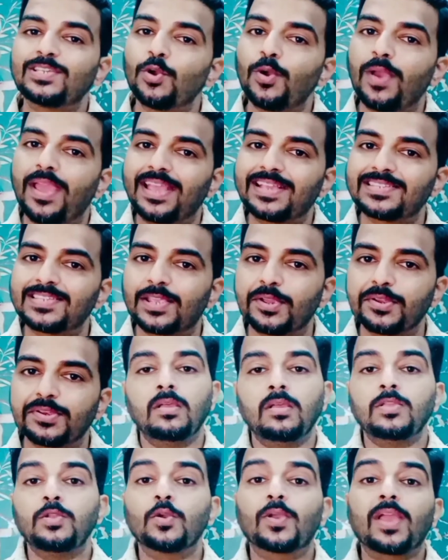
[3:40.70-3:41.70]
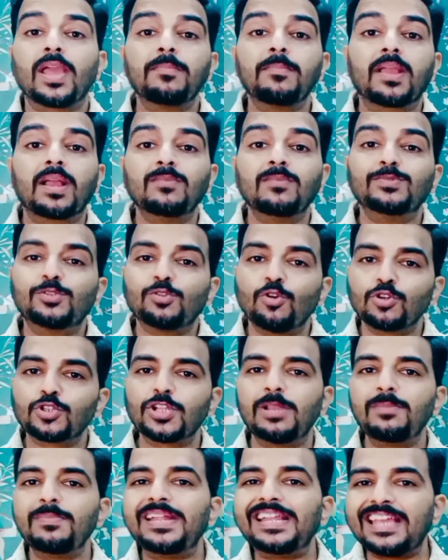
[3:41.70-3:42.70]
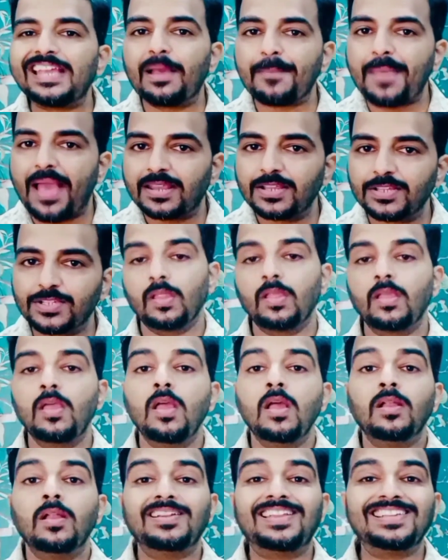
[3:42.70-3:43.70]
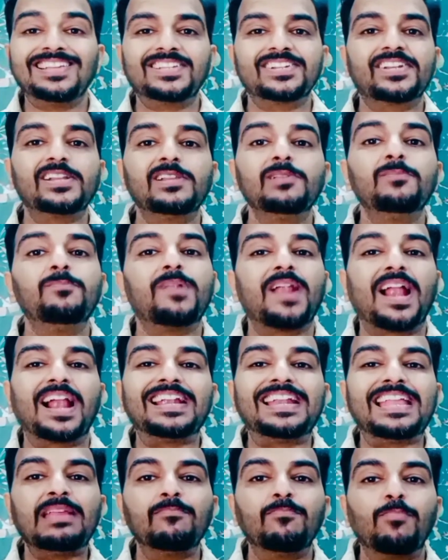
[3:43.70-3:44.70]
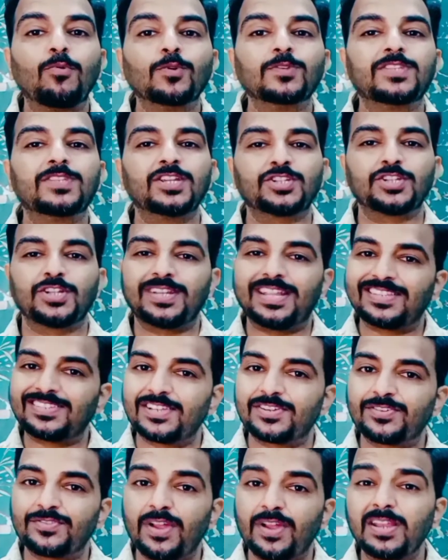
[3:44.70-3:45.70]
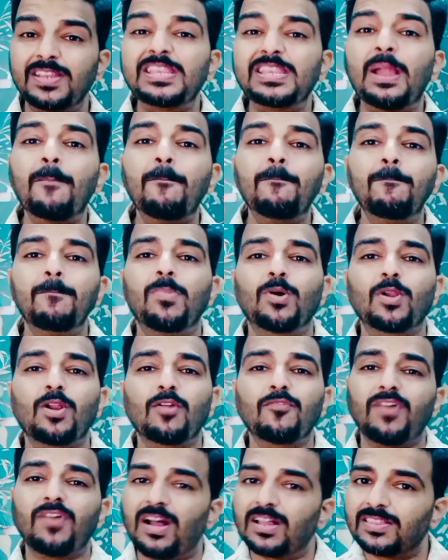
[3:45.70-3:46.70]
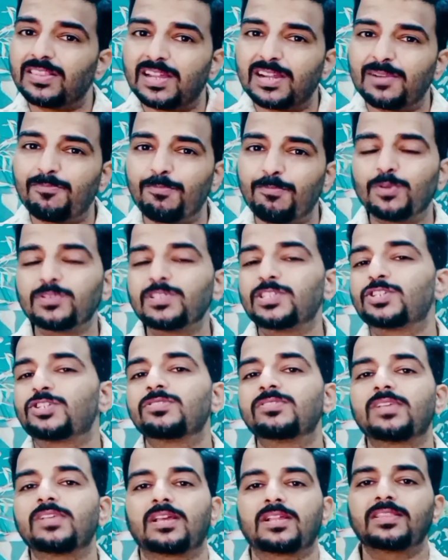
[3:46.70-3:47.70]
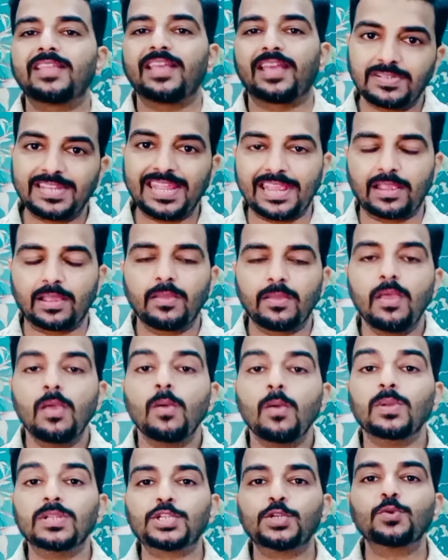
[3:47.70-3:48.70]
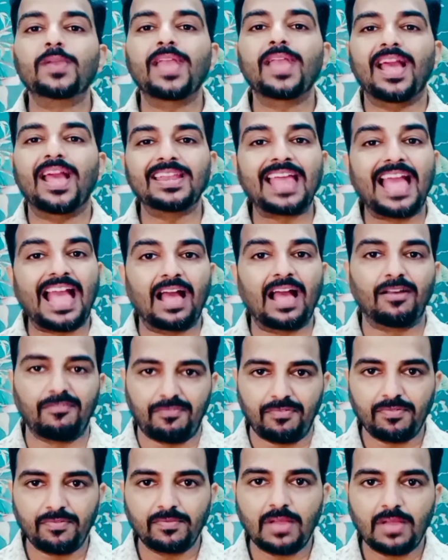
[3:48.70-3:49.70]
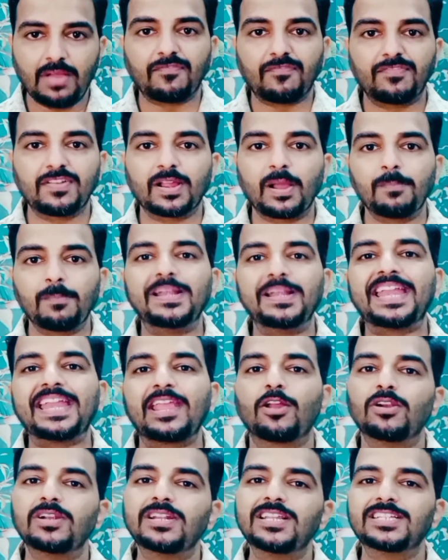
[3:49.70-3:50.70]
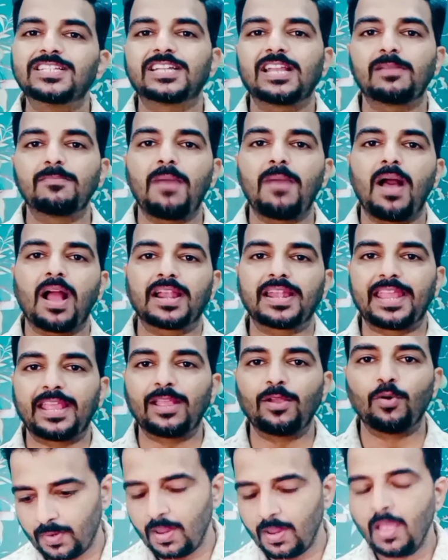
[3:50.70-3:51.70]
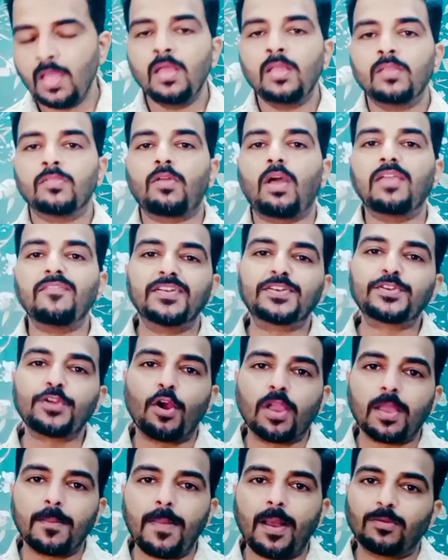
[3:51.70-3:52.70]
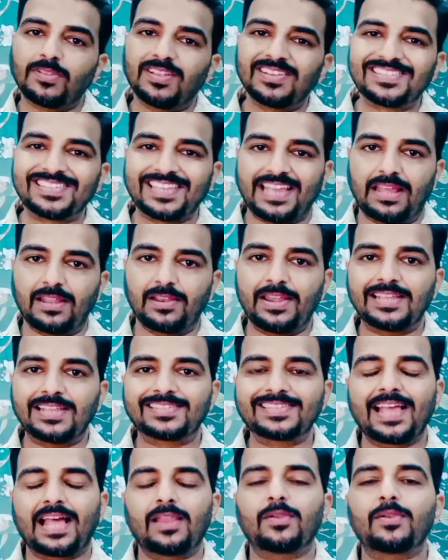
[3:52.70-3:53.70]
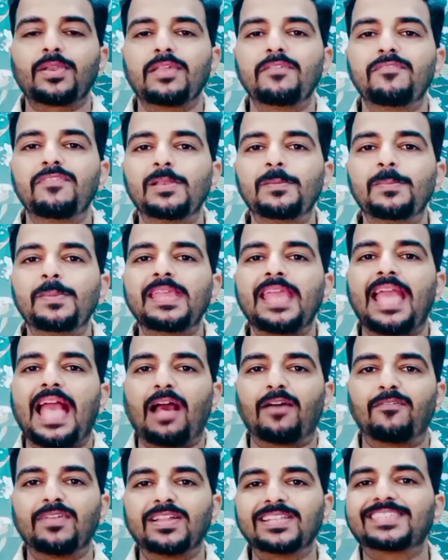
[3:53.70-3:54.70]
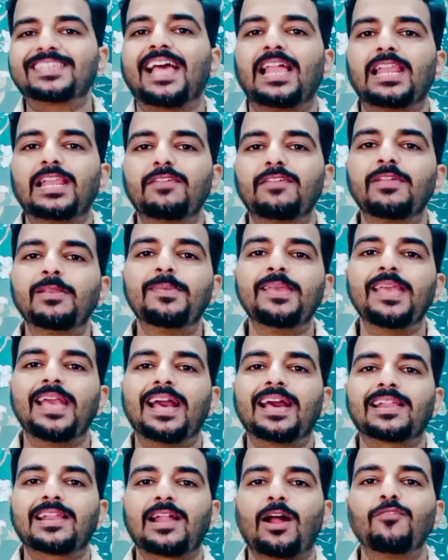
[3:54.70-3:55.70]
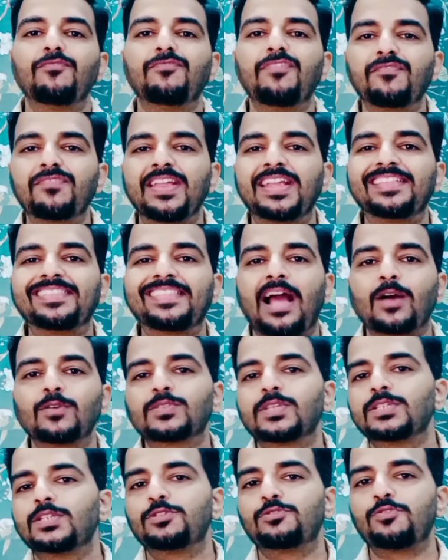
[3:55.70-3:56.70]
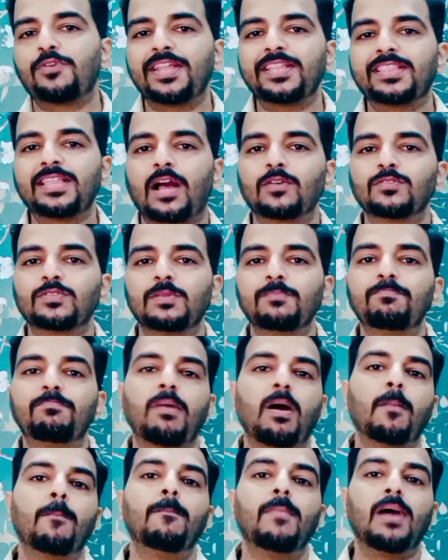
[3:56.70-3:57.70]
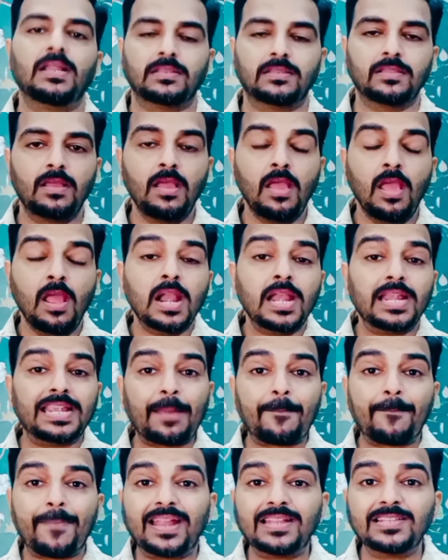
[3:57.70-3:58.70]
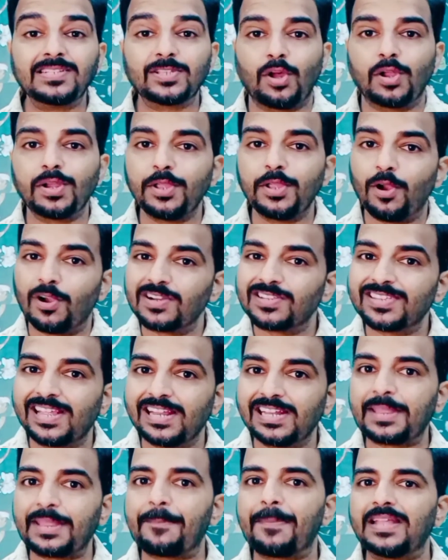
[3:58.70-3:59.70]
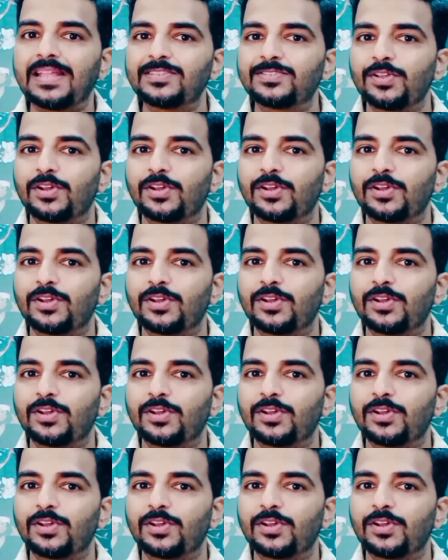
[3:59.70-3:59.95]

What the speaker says: executive, can become social media manager, digital branding position, etc. Number of other positions are there which you can have after completing your digital marketing course. Now if we talk about the salary will be, average salary will be around 15,000 to 20,000 per month. Depends on your skill, depends on